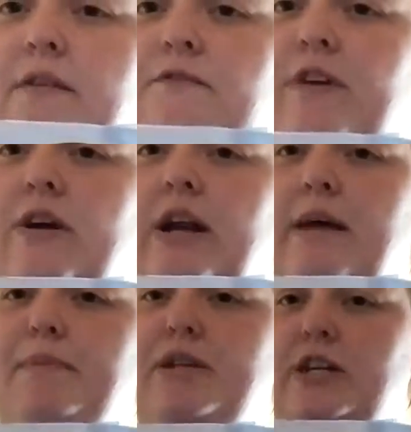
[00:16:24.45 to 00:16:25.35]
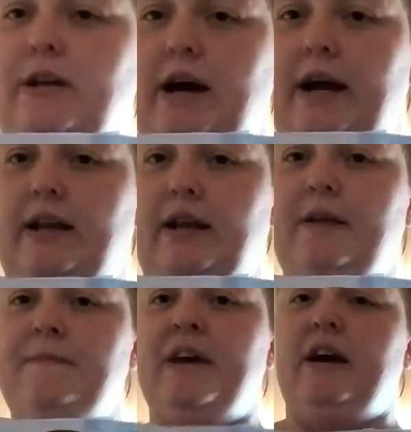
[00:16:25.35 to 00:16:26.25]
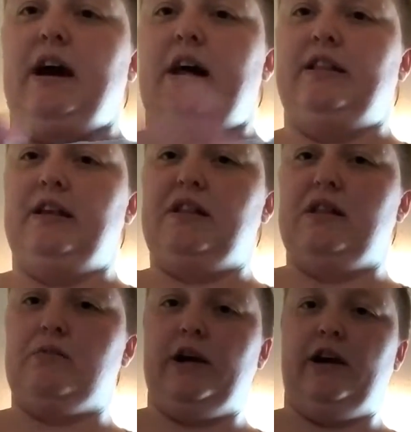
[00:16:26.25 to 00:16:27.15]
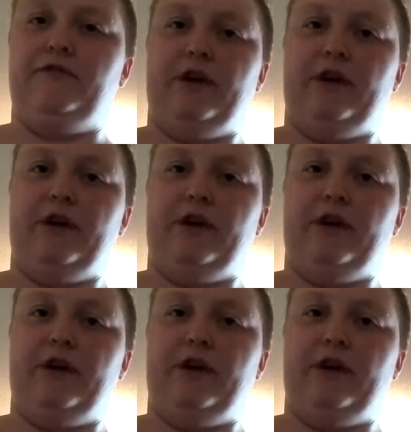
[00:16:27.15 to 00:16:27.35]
Ferret Epigen 90. This is what I've